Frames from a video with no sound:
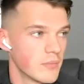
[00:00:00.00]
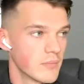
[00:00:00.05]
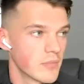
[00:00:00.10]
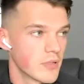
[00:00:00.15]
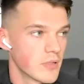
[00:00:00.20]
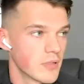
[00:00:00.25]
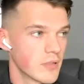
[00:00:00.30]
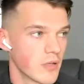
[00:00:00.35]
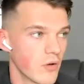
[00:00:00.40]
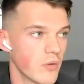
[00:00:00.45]

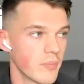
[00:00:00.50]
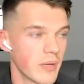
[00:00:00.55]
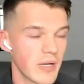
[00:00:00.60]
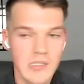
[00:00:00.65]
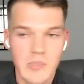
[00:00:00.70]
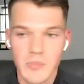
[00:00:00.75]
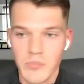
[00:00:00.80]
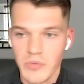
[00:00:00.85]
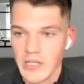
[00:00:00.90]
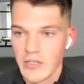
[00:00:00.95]
Going back
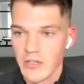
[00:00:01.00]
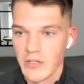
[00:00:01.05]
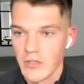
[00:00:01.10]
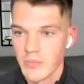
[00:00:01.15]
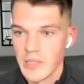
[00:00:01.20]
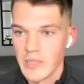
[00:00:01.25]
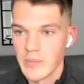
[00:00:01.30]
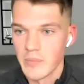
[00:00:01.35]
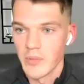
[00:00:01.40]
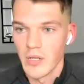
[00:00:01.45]
to bringing other
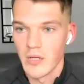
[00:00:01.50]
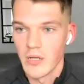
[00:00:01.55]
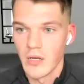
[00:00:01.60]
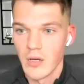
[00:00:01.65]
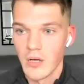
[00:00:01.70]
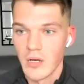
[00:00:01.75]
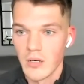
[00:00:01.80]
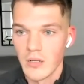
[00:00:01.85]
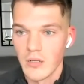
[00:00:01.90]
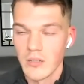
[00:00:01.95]
people
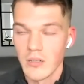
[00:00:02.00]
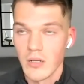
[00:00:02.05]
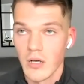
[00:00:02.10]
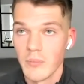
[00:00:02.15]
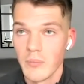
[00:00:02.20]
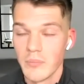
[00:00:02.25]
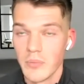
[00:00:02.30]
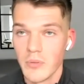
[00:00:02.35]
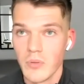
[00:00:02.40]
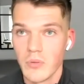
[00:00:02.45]

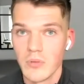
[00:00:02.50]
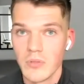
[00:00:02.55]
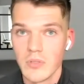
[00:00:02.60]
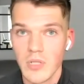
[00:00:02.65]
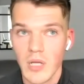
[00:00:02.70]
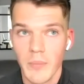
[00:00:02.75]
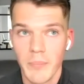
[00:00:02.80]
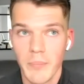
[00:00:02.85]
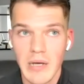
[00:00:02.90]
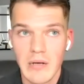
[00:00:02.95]
on board,
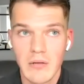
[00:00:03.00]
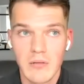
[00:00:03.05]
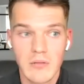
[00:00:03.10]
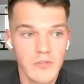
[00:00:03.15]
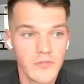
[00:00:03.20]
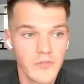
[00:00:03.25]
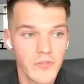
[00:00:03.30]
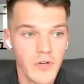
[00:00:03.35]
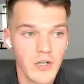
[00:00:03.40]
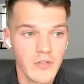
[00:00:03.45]
about
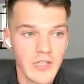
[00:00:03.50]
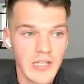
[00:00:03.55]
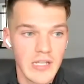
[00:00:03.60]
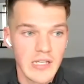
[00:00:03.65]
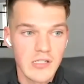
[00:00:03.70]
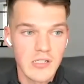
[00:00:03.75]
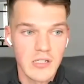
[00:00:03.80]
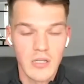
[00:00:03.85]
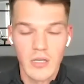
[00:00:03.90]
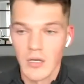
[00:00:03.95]
5
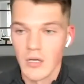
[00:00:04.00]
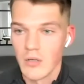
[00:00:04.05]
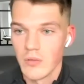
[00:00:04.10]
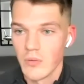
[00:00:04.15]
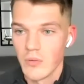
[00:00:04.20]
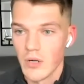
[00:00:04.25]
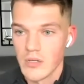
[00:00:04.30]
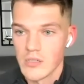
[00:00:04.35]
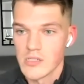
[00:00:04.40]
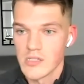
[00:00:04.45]
years ago,
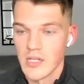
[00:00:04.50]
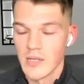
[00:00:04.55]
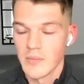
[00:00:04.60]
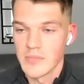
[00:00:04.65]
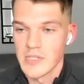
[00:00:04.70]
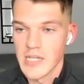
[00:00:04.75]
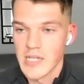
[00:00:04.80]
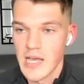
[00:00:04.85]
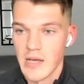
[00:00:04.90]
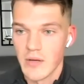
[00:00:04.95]
I
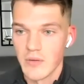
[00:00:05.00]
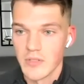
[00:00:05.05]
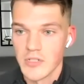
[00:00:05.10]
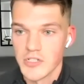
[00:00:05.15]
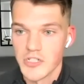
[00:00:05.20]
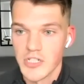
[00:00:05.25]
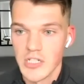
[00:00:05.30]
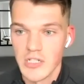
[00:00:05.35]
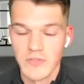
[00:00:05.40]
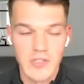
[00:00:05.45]
stepped down as
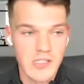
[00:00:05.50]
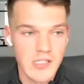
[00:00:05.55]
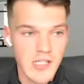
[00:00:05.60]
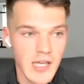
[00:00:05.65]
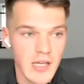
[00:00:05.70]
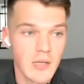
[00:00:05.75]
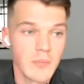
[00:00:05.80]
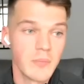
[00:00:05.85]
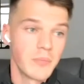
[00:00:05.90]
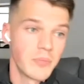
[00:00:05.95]
chief
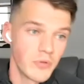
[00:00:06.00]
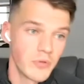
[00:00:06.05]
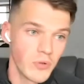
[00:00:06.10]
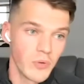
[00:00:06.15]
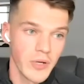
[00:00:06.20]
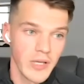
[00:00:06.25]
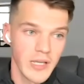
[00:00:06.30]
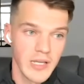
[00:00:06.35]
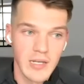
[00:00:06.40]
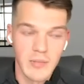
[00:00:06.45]
exec and
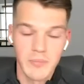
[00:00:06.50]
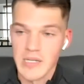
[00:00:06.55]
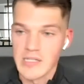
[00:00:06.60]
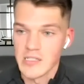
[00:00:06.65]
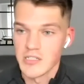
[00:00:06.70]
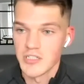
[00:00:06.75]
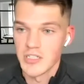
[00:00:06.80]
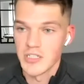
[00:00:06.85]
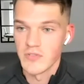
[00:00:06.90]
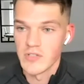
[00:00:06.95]
brought in a
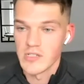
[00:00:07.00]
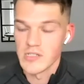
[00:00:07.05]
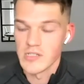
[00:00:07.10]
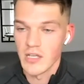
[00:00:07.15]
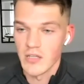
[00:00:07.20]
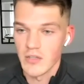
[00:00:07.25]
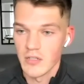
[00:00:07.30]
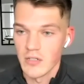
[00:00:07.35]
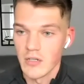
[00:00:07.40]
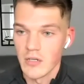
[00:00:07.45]
better chief
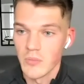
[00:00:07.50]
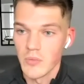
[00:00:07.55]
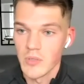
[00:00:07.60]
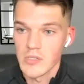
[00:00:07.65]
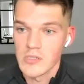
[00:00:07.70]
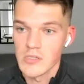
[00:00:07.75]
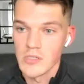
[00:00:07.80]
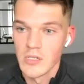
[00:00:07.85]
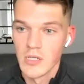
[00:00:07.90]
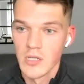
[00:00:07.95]
exec than I
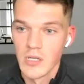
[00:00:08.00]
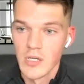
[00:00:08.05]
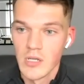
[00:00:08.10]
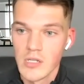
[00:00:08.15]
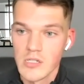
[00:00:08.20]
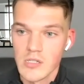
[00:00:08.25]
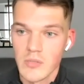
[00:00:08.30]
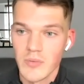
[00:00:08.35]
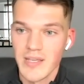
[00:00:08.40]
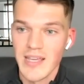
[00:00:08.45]
was.
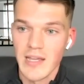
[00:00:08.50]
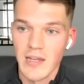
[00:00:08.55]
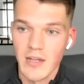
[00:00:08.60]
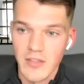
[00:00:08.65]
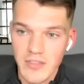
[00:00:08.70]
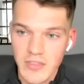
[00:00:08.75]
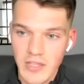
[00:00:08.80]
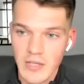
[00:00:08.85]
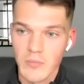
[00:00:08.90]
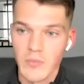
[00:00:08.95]
So again, I
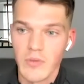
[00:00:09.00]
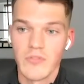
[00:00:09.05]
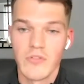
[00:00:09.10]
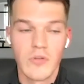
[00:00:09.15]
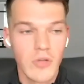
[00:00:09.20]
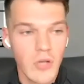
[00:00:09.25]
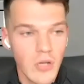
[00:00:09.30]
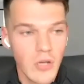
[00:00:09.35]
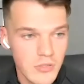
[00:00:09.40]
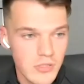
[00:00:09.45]
think if you
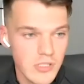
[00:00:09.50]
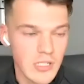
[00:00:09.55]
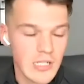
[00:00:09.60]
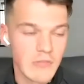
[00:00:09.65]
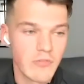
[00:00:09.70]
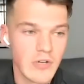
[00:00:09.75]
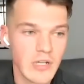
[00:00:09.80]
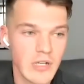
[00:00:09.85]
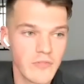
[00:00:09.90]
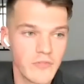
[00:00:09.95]
constantly
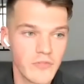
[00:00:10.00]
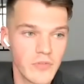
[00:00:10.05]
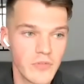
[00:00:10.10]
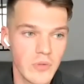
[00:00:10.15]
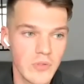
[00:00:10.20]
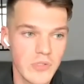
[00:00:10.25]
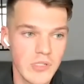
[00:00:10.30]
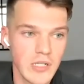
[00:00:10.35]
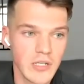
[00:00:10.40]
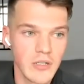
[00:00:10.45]

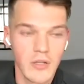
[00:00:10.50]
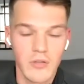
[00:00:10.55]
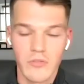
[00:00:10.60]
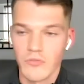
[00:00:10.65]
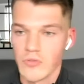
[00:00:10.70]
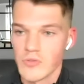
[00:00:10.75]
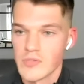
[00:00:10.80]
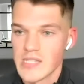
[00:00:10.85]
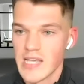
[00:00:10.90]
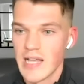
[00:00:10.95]
reinforce it, not
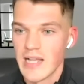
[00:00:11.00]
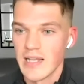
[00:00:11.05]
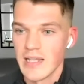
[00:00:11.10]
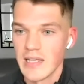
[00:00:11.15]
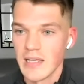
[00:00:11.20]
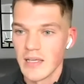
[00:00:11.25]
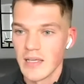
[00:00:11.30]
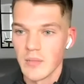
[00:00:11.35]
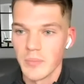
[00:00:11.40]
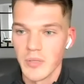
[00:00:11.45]
through
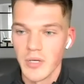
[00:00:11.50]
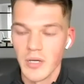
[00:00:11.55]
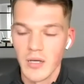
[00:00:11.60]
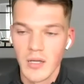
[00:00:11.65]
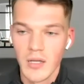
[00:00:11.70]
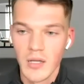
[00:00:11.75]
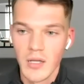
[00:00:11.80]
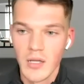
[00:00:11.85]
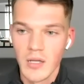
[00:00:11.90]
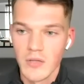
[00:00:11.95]
telling,
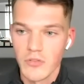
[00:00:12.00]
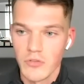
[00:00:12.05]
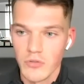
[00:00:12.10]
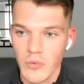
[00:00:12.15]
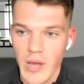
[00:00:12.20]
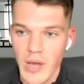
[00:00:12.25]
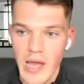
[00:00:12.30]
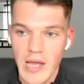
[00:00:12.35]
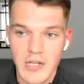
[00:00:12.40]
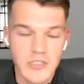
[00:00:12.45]
but through
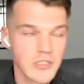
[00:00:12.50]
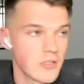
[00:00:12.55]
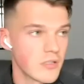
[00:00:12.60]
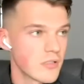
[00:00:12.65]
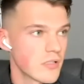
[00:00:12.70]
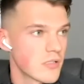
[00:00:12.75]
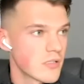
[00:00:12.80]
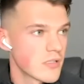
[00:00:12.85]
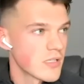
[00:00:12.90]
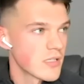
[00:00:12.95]

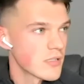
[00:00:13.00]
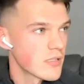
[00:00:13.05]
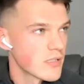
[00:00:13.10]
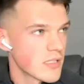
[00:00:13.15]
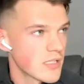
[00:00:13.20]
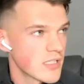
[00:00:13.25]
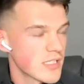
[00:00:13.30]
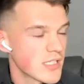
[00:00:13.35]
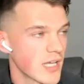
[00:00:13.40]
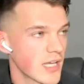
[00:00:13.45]
actions, there's
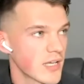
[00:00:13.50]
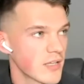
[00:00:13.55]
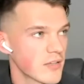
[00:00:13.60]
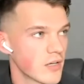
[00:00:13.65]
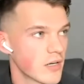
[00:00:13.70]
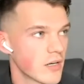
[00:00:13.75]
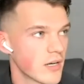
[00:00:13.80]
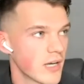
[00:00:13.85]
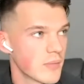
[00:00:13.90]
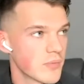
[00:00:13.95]
a saying
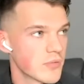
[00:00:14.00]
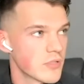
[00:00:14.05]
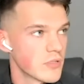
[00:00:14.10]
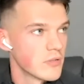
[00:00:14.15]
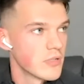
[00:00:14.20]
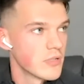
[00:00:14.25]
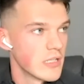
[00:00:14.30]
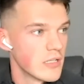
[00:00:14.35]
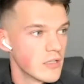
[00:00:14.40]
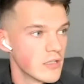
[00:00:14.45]
that I
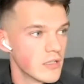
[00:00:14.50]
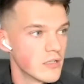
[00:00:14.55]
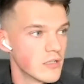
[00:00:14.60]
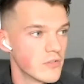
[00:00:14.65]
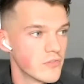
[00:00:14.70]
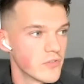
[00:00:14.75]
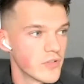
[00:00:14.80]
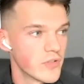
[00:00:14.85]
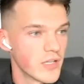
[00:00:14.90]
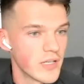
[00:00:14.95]
absolutely
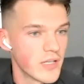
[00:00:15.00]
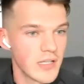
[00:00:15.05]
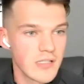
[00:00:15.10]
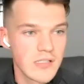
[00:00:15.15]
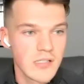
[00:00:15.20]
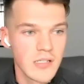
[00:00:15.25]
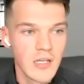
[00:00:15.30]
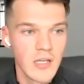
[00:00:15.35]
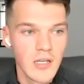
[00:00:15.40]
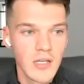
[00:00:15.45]
love, and
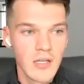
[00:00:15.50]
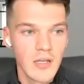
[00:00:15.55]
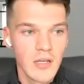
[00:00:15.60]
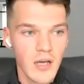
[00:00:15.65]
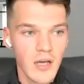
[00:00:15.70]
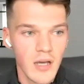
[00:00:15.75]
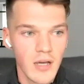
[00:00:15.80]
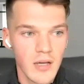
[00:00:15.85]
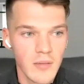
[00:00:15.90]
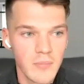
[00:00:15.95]

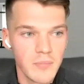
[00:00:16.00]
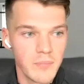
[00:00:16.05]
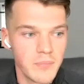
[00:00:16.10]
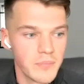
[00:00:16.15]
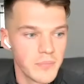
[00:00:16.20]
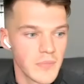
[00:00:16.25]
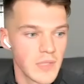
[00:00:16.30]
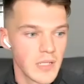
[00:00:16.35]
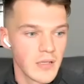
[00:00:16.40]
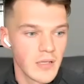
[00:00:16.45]

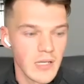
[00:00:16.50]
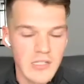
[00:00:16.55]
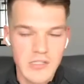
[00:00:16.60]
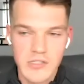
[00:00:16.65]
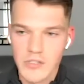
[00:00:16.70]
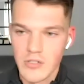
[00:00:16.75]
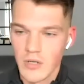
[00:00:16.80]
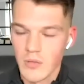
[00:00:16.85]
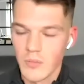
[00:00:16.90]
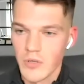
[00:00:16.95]
it's
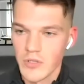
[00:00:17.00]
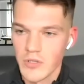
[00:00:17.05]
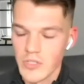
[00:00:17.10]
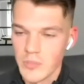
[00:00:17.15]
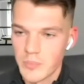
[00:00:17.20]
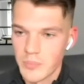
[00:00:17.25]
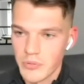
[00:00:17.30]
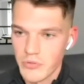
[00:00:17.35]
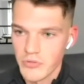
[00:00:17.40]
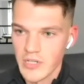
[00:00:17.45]
not what you
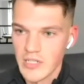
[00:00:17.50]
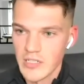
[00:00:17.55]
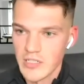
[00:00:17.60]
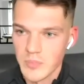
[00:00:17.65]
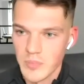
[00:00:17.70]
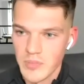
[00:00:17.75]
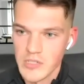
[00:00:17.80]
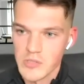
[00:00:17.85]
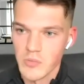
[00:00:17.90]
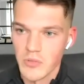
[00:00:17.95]
preach,
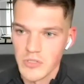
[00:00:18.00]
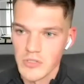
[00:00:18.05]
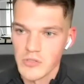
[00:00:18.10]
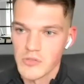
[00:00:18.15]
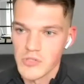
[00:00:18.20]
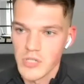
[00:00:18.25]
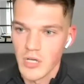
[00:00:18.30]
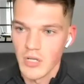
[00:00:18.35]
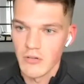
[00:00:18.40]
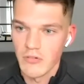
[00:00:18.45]
but it's what you
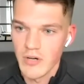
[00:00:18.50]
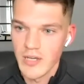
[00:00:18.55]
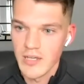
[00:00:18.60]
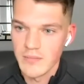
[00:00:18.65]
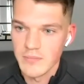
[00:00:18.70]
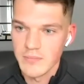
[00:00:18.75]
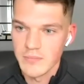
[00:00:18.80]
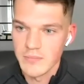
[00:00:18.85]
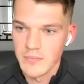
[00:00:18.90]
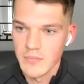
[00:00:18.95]
tolerate.
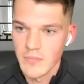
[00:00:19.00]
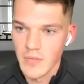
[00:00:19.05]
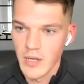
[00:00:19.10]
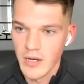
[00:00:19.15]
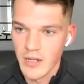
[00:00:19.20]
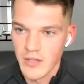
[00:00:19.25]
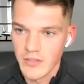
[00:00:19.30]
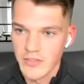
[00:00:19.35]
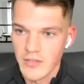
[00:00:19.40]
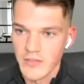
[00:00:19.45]
And
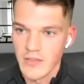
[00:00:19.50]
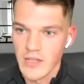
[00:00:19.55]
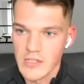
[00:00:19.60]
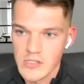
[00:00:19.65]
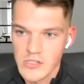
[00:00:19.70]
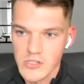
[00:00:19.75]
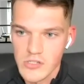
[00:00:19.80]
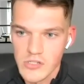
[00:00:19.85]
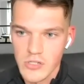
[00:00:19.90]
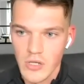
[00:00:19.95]
I think
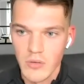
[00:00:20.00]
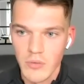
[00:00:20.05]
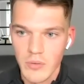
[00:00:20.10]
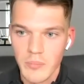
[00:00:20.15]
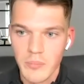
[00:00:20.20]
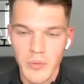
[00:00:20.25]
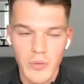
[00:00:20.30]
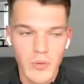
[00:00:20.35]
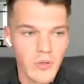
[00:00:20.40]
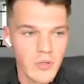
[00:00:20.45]
that's so
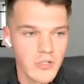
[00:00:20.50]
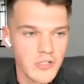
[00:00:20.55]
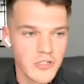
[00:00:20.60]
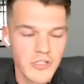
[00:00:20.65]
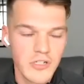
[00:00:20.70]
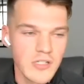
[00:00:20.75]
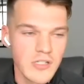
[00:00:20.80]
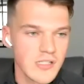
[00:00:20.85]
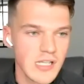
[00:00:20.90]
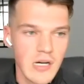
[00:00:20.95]
important, because
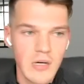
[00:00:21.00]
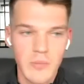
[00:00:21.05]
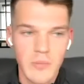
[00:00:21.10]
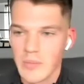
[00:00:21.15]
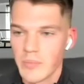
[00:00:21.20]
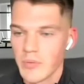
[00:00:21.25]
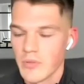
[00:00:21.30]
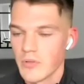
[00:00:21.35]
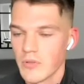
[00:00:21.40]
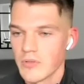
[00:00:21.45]
you can tell
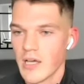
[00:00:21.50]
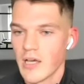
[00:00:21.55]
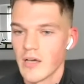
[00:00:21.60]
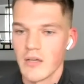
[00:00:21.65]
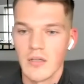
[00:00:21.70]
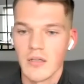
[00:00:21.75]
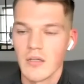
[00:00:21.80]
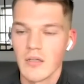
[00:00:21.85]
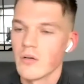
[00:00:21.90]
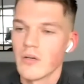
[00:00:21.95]
people all day, I
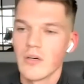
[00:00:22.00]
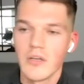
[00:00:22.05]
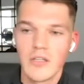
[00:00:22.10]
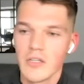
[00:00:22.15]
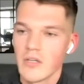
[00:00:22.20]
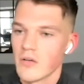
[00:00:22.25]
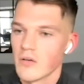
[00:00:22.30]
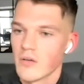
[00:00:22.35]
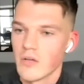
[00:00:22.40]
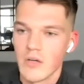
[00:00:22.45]
can go,
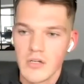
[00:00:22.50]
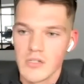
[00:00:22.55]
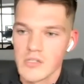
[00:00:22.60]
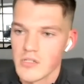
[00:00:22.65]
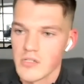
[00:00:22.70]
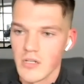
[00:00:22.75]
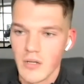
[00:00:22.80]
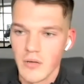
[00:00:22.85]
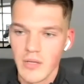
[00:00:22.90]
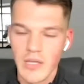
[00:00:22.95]
oh, guys,
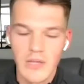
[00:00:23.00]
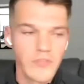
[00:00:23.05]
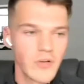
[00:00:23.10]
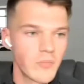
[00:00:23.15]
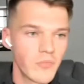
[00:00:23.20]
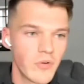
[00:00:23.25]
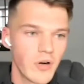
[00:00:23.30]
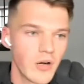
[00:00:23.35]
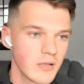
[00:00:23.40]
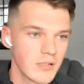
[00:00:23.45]
if
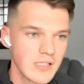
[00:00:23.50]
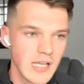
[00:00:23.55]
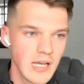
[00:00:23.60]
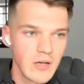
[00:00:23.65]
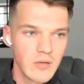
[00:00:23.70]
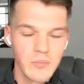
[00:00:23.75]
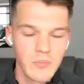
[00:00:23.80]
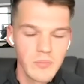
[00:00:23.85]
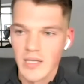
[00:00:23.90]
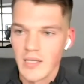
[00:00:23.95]
I'm wrong,
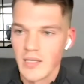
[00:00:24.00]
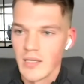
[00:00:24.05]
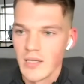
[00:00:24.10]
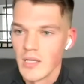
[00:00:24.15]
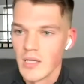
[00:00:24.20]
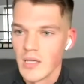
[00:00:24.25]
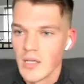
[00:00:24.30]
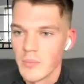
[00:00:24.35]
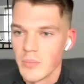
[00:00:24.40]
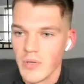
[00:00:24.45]
tell me.
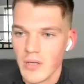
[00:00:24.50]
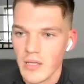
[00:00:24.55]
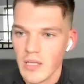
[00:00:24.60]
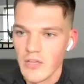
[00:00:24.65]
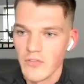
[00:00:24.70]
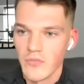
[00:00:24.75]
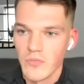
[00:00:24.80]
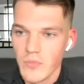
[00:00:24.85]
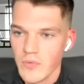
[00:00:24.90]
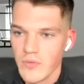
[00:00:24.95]
But
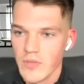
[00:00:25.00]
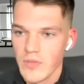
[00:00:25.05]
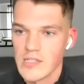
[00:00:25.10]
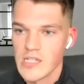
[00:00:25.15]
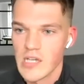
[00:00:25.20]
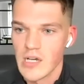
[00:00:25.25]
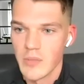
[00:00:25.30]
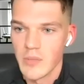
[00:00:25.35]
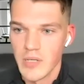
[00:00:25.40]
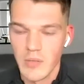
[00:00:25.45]
if they
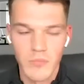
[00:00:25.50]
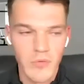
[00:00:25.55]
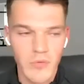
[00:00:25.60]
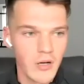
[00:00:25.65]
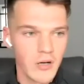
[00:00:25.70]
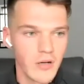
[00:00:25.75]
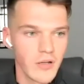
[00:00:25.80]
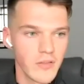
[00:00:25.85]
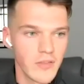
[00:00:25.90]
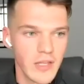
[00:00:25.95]
tell me I'm
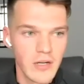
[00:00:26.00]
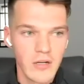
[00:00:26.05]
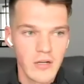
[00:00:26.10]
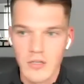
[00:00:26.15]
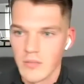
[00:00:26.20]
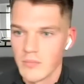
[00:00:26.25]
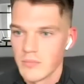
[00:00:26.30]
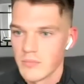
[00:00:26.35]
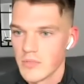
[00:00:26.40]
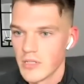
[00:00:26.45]
wrong and then
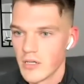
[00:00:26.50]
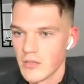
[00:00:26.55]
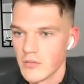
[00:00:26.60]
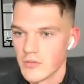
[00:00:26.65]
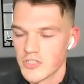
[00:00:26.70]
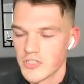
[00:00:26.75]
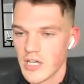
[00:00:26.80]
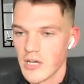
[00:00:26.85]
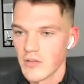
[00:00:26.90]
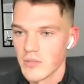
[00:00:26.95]
I,
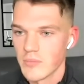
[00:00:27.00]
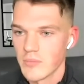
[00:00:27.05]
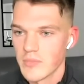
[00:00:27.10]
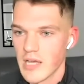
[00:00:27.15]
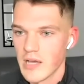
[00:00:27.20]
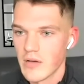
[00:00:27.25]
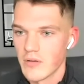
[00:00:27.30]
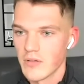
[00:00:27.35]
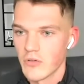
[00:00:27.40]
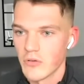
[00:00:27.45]
shout them
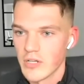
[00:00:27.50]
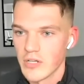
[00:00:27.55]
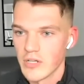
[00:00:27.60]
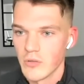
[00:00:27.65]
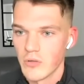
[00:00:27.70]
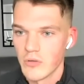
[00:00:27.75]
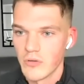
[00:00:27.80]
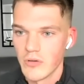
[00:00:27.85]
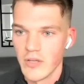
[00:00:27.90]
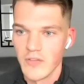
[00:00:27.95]
down or
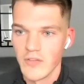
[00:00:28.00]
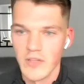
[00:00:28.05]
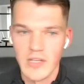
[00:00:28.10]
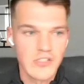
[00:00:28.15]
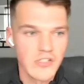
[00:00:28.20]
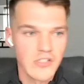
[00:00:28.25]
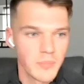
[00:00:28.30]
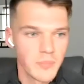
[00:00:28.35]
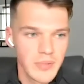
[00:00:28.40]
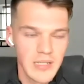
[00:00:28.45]
ignore it, then it's
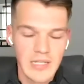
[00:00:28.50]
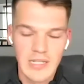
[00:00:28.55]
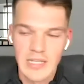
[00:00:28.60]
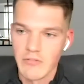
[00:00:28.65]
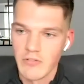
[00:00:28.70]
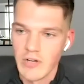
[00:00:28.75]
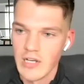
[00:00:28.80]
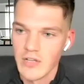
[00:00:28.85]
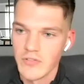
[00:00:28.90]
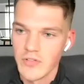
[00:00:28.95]
completely
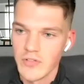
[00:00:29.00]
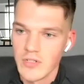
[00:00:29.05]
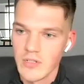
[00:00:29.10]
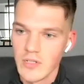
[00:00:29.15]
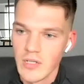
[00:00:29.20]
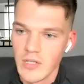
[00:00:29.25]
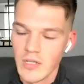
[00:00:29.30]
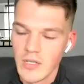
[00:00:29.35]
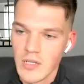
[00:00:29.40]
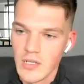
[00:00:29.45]
irrelevant.
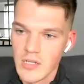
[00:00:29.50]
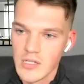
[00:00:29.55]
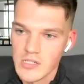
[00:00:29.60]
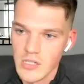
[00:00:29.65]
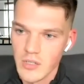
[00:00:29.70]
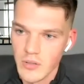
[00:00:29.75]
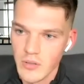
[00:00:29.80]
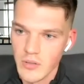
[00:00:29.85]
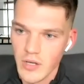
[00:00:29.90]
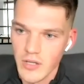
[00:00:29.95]

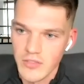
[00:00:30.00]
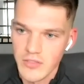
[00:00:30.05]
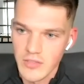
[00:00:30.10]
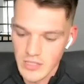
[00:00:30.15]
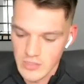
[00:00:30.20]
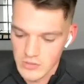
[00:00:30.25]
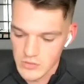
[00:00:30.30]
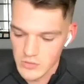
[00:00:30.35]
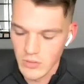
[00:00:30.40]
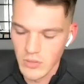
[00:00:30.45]
So I
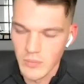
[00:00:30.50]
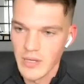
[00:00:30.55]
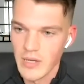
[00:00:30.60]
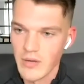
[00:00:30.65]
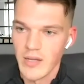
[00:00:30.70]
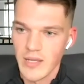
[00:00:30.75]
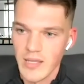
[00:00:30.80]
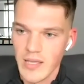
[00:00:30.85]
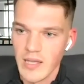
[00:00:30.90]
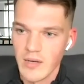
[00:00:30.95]
think it's all
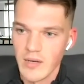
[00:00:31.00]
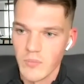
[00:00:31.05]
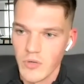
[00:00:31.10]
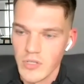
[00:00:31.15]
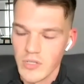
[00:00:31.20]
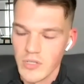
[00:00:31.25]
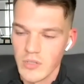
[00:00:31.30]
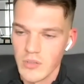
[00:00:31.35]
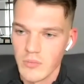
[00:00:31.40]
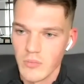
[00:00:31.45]
about, again,
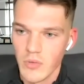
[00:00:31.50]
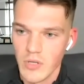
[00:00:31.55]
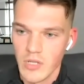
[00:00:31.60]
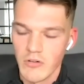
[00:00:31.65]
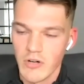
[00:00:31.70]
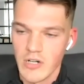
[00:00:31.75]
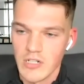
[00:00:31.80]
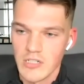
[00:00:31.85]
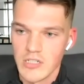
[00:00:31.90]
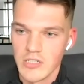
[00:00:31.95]
what
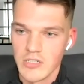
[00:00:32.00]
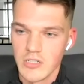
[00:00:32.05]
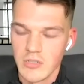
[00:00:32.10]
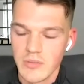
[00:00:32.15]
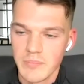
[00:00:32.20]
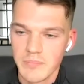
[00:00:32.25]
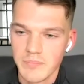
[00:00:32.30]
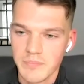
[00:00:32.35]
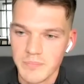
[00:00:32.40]
you're actually doing.